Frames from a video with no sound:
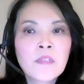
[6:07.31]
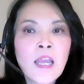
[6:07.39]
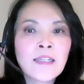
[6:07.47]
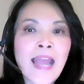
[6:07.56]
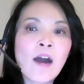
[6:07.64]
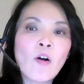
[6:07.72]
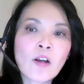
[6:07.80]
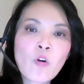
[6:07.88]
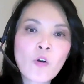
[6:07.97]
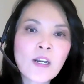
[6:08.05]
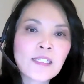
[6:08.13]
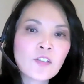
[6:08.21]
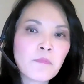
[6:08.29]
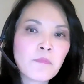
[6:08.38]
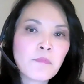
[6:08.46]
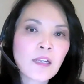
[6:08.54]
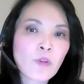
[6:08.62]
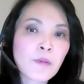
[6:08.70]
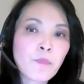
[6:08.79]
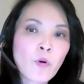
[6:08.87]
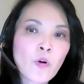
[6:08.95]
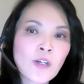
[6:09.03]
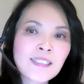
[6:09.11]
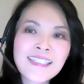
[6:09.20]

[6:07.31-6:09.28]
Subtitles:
Now, according to media reports,